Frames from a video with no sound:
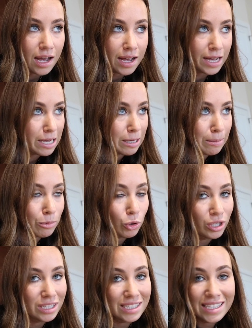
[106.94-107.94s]
um,
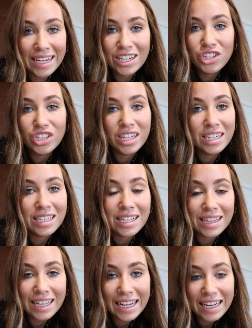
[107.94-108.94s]
organization,
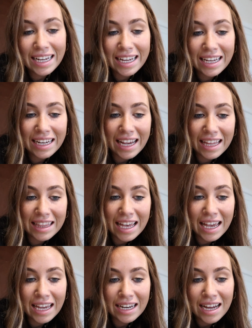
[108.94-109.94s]
cleaning, and
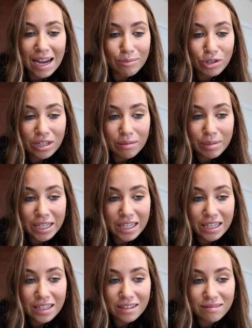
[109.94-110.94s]
then I'm gonna
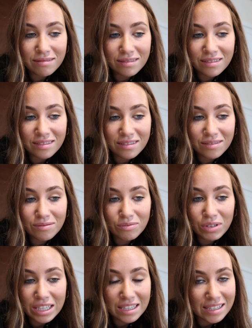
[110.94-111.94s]
be
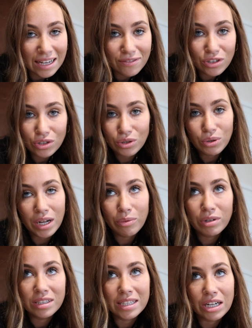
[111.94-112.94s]
like this afternoon I
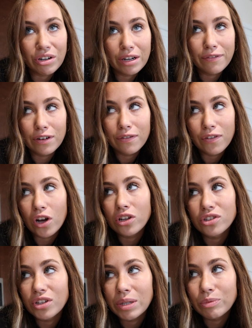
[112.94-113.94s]
want to decorate for
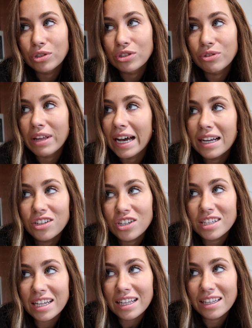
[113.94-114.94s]
fall so then we'll do that
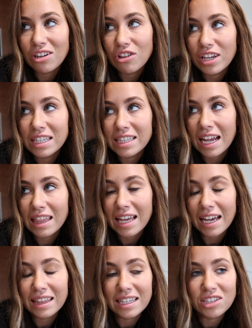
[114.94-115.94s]
just like little things like
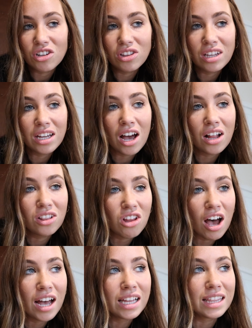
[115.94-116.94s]
that that's a lo
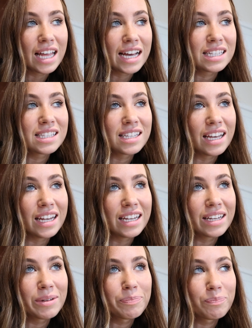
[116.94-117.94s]
lot less
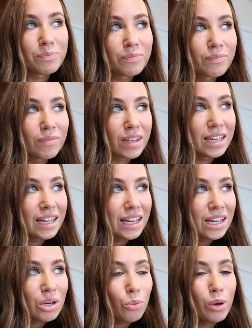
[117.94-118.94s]
like
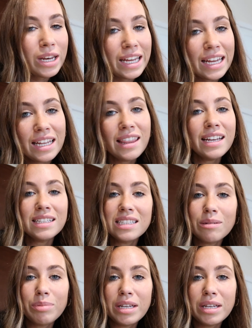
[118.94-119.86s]
we need things to